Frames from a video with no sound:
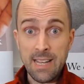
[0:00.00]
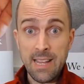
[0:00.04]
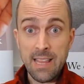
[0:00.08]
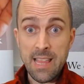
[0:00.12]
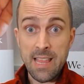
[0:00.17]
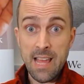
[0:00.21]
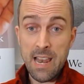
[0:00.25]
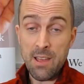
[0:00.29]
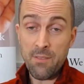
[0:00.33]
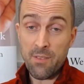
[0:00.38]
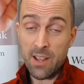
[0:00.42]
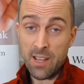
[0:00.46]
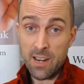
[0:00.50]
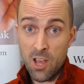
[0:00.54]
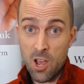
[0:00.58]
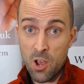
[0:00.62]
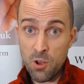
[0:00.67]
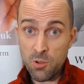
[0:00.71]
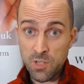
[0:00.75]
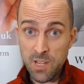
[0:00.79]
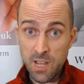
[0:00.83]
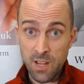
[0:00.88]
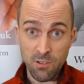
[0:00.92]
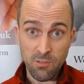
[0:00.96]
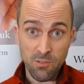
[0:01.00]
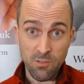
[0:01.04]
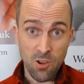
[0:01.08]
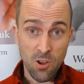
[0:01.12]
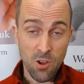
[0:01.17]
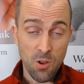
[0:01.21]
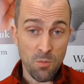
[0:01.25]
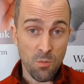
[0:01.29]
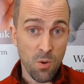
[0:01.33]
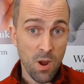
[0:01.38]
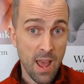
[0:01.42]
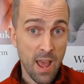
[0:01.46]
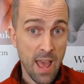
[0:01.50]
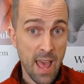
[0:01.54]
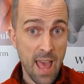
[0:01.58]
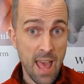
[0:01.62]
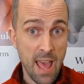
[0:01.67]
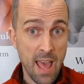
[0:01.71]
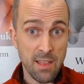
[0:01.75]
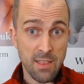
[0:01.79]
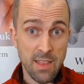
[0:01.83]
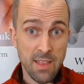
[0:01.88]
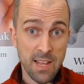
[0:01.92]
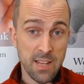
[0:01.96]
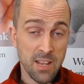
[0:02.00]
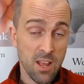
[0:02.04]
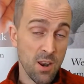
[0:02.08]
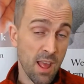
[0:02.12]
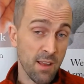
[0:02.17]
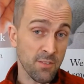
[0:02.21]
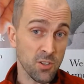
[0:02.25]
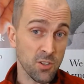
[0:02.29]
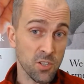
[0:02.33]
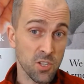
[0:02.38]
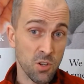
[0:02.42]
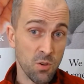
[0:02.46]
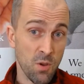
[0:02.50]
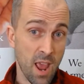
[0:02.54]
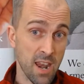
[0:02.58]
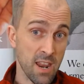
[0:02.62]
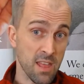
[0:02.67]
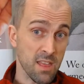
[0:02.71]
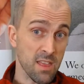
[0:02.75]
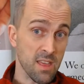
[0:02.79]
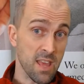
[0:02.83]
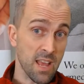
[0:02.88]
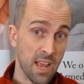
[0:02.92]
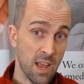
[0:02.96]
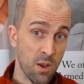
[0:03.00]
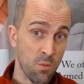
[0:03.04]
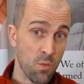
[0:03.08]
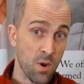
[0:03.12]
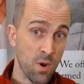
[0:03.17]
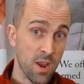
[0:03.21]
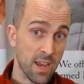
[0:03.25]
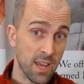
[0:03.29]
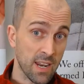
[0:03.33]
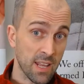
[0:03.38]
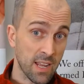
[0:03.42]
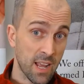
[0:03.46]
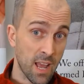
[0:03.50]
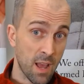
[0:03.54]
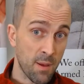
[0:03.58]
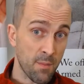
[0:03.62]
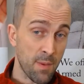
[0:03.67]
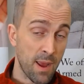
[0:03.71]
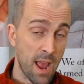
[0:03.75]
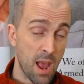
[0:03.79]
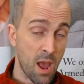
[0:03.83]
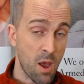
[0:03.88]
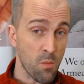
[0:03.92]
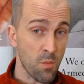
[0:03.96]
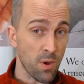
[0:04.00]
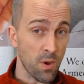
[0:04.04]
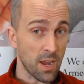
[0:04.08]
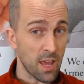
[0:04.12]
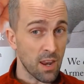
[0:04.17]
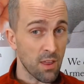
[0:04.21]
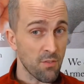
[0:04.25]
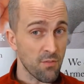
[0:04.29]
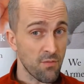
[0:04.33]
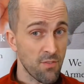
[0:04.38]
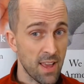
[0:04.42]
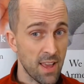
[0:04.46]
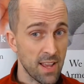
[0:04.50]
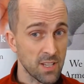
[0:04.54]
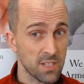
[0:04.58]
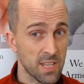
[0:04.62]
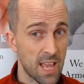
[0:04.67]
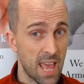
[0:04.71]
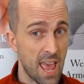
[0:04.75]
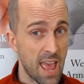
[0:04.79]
they're living in a hotel room where they don't have to do anything and we're going to come out and we're going to fix